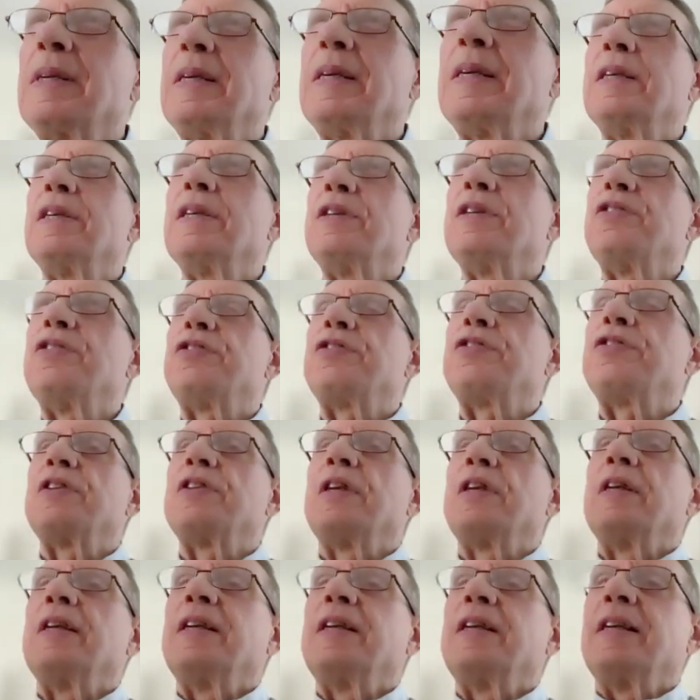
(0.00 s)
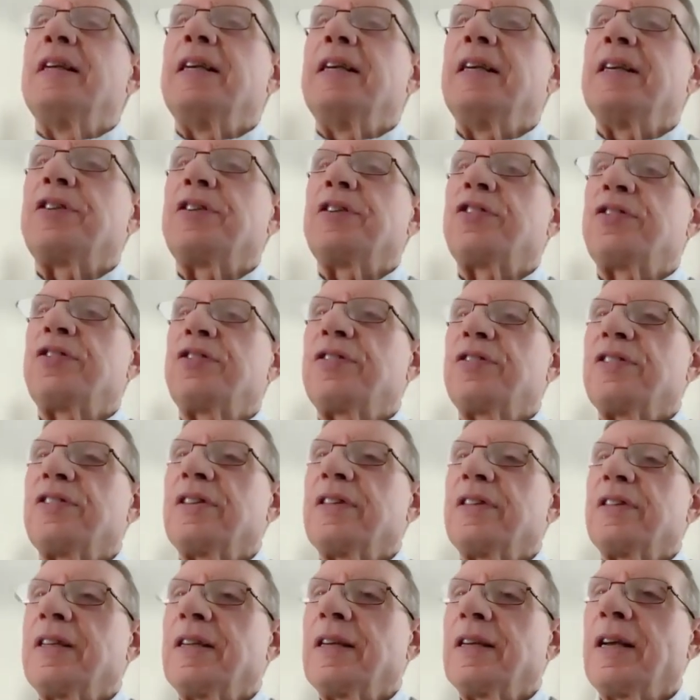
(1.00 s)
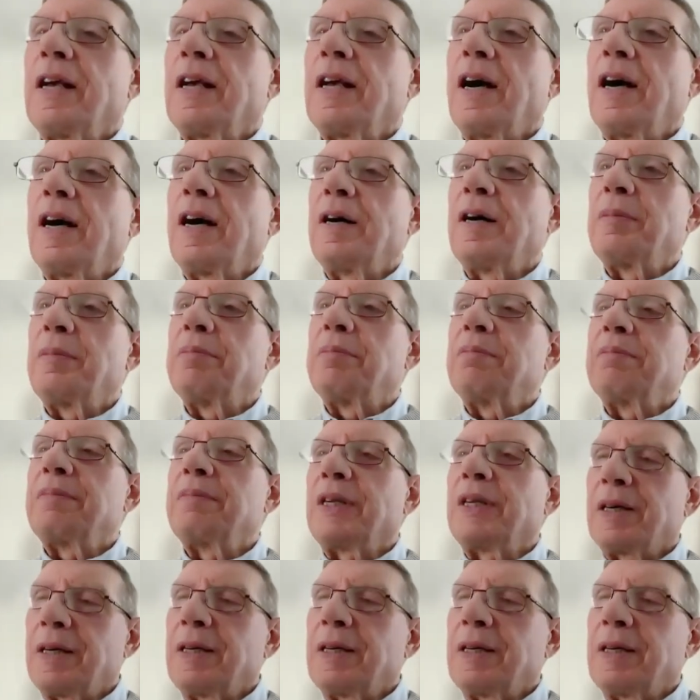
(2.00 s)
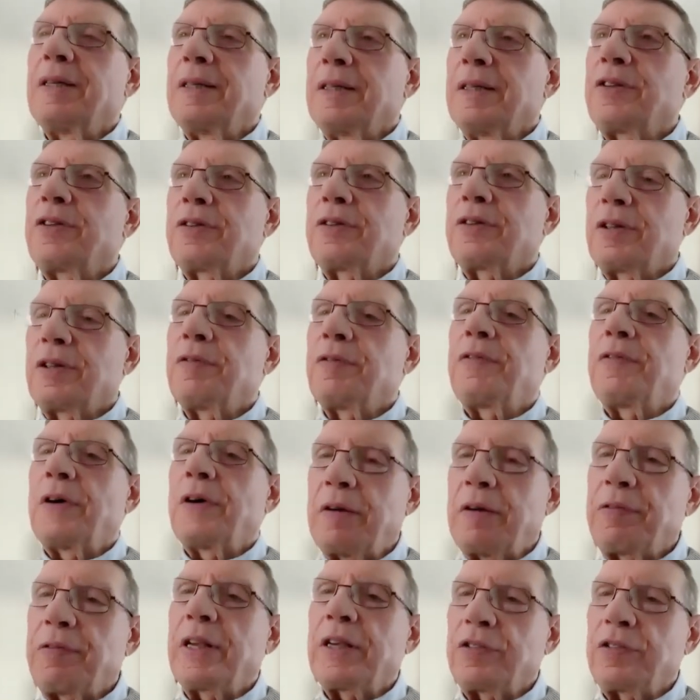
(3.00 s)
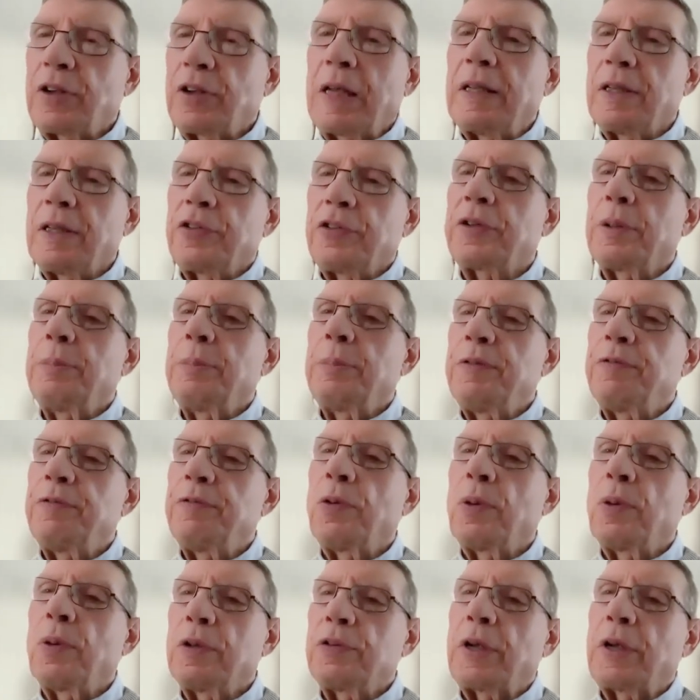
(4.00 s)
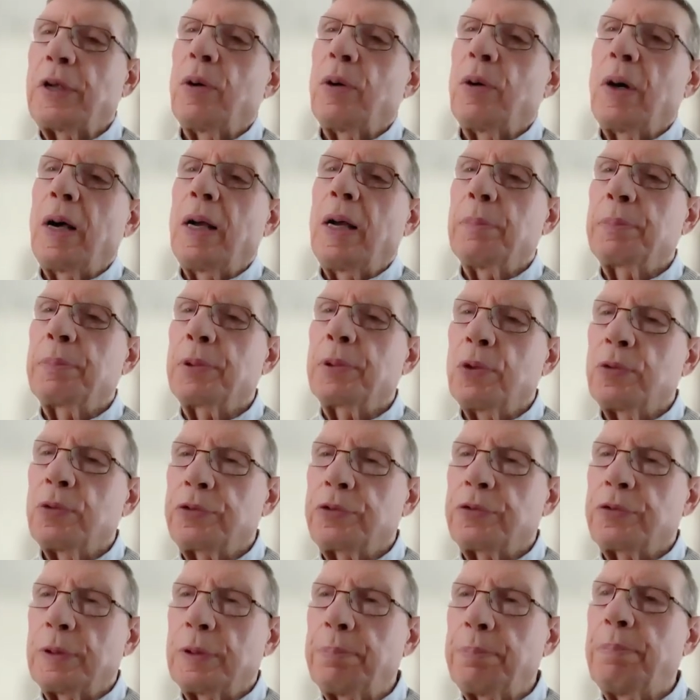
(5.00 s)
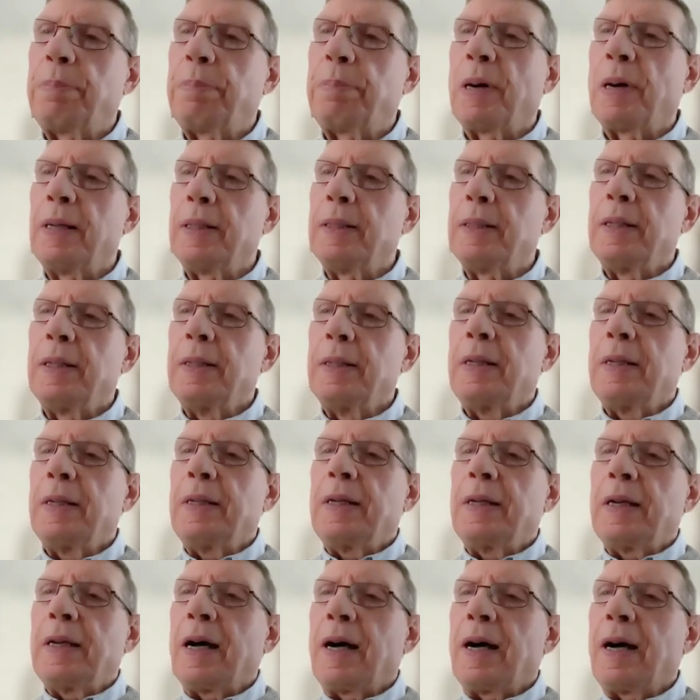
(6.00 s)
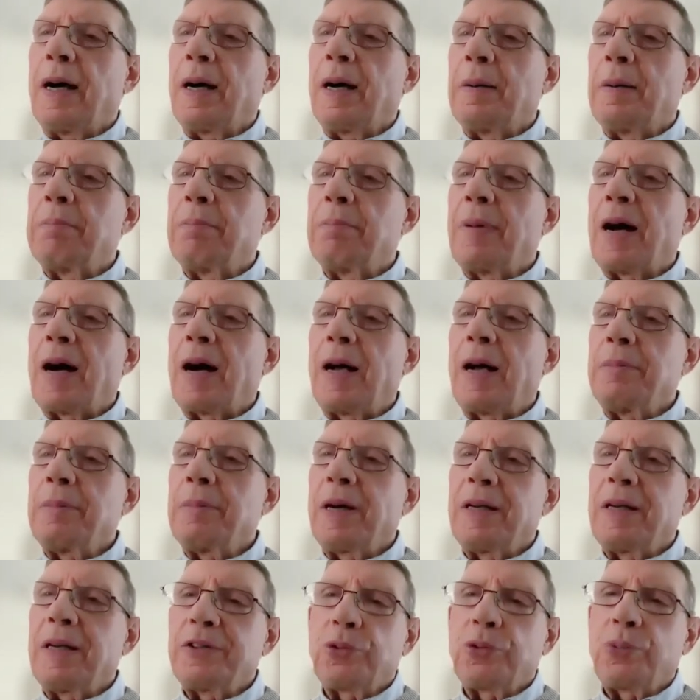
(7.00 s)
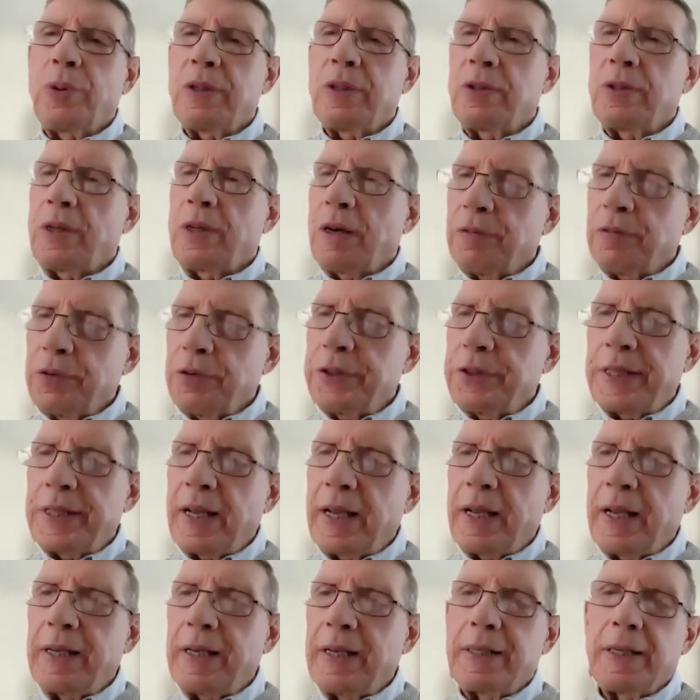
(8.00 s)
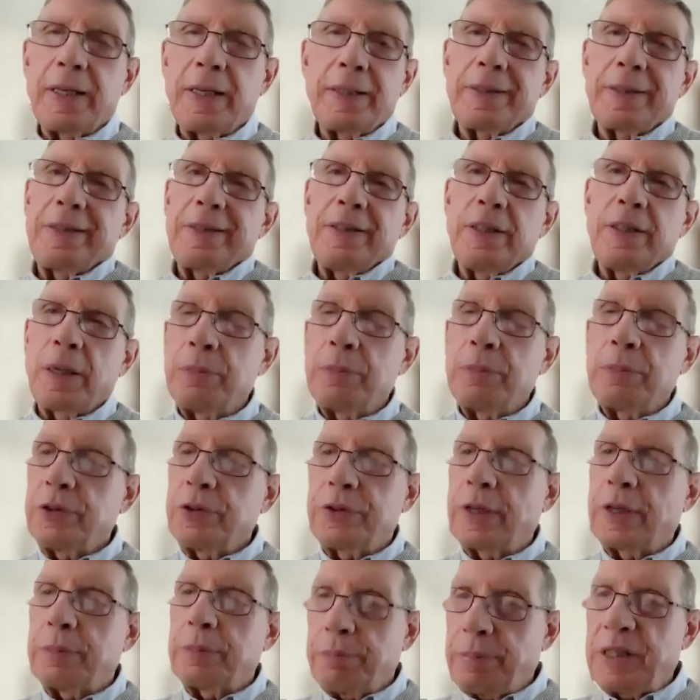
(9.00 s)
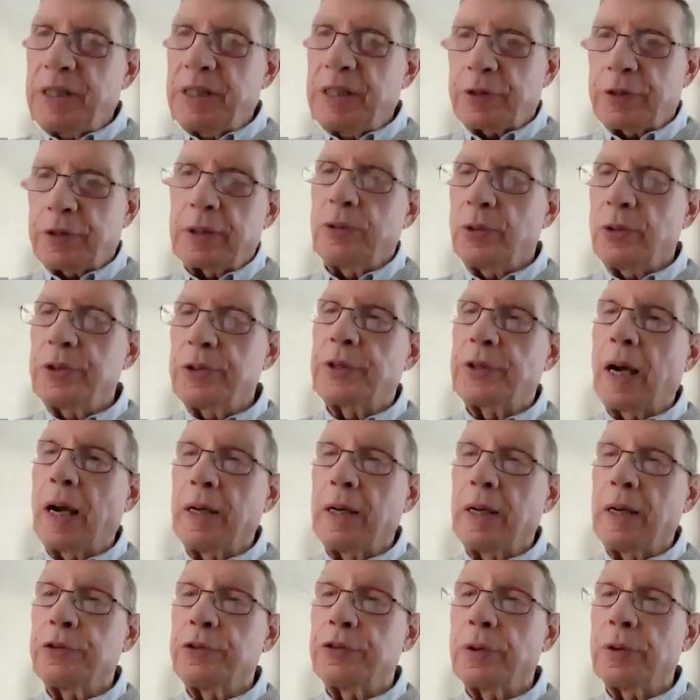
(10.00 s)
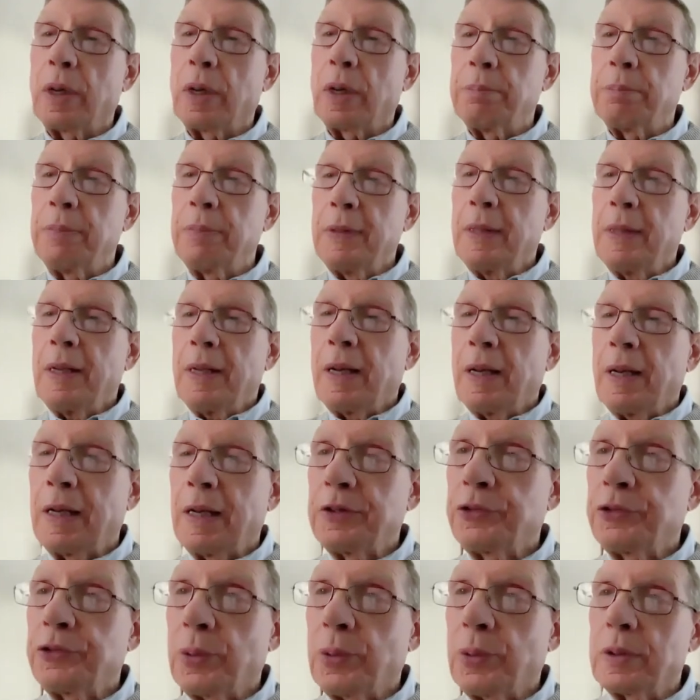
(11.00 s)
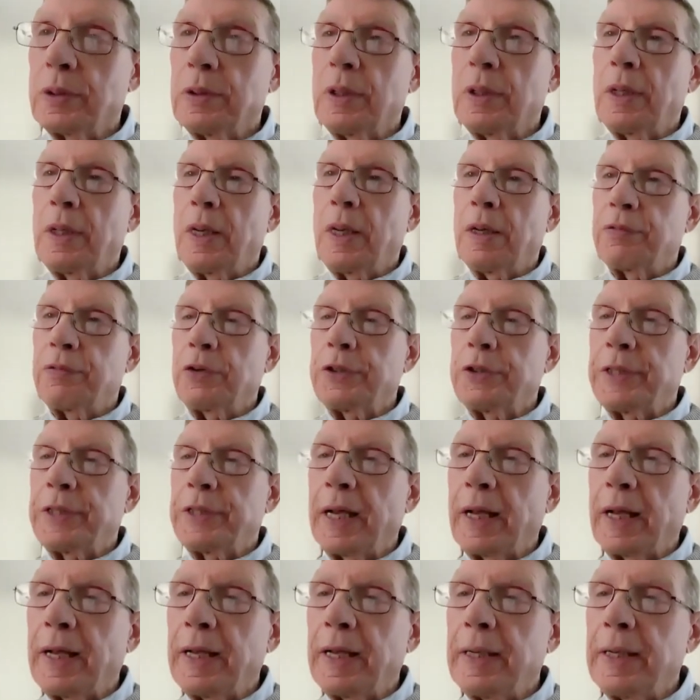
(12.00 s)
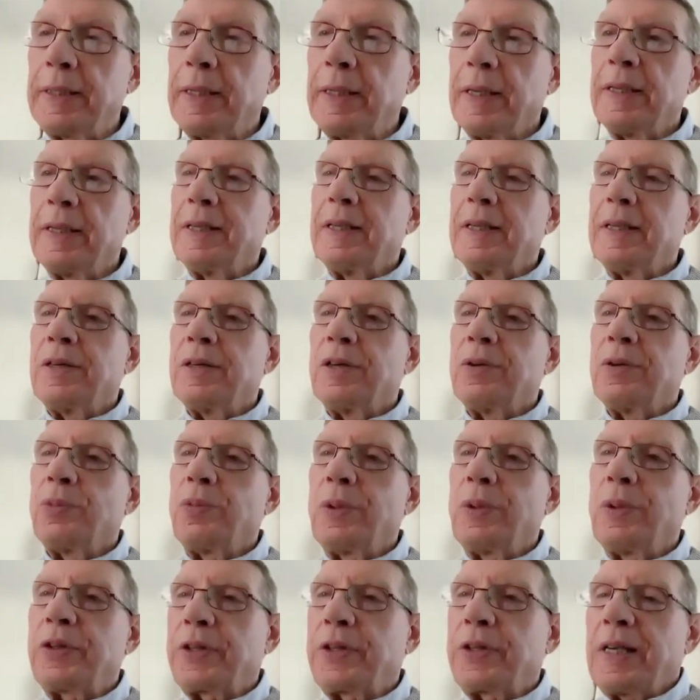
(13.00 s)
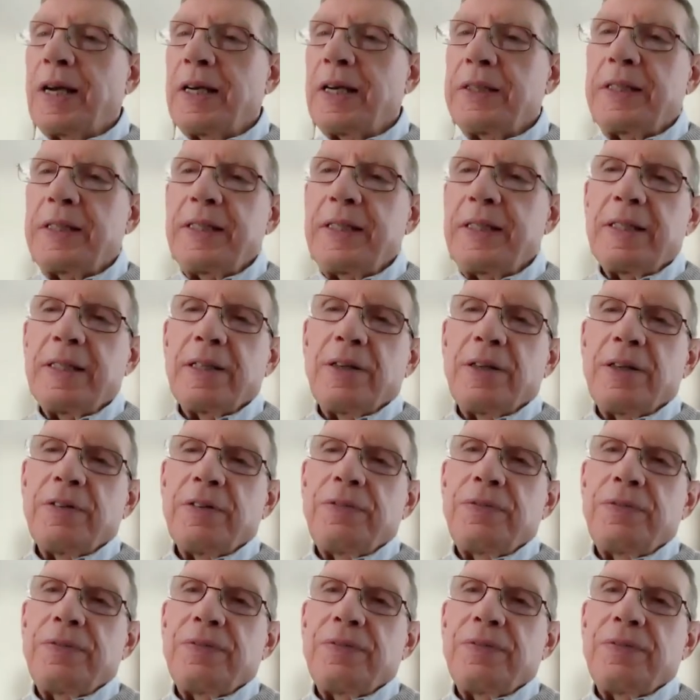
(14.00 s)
is it's the 5 things I listed before is how I approach it. But I'm on Twitter every day, and I'm basically retired, so I'm on Twitter every day with the idea of